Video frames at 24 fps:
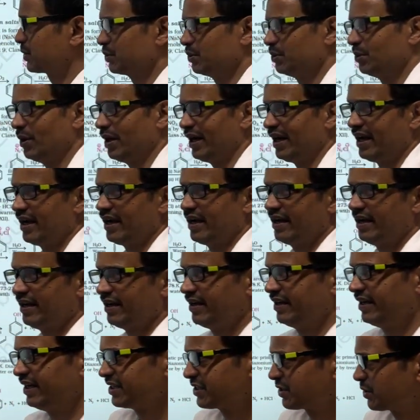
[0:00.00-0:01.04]

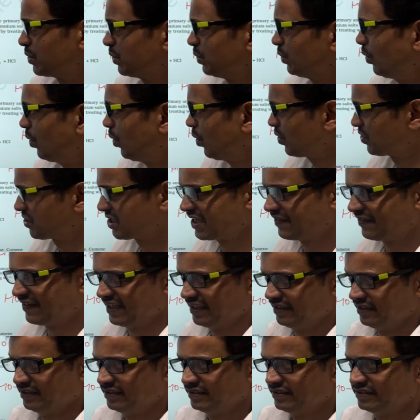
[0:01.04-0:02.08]

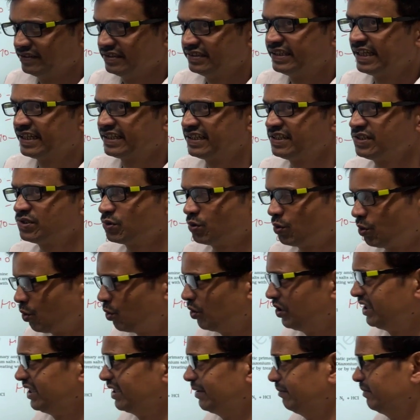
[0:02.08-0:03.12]
H2O7, that
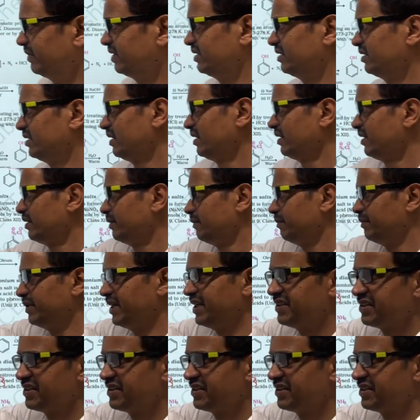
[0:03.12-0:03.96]
is oleum.